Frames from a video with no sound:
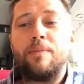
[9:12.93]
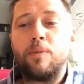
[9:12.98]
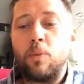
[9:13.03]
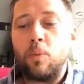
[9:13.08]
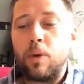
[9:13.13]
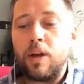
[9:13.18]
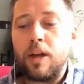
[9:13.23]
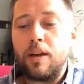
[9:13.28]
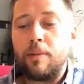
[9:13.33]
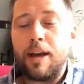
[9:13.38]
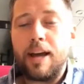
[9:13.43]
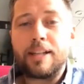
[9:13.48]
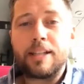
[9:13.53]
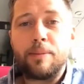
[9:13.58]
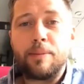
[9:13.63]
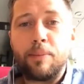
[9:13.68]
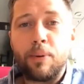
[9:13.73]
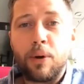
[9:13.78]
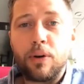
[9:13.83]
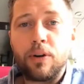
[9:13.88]
We are about
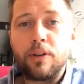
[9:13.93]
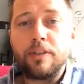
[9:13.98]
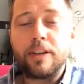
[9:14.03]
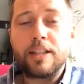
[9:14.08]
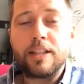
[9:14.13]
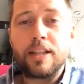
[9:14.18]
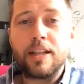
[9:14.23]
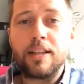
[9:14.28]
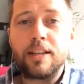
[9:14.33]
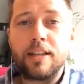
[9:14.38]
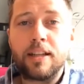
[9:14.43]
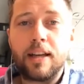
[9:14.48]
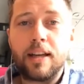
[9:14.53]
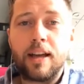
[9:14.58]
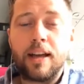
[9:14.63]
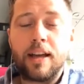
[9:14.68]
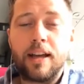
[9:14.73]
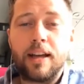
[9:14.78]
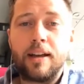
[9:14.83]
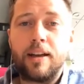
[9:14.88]
to prove it
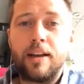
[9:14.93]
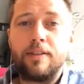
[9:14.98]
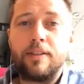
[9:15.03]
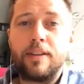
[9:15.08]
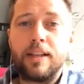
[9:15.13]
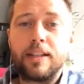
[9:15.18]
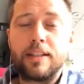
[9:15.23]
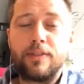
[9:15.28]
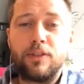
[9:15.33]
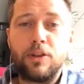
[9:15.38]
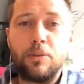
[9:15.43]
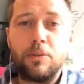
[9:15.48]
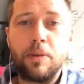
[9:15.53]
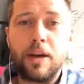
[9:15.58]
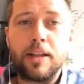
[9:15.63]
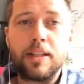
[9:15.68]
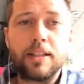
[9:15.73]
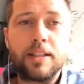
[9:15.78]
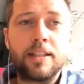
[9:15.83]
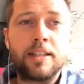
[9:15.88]
over the next few
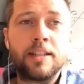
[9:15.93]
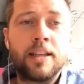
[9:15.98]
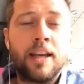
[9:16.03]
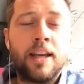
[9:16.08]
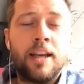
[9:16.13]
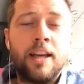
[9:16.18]
months.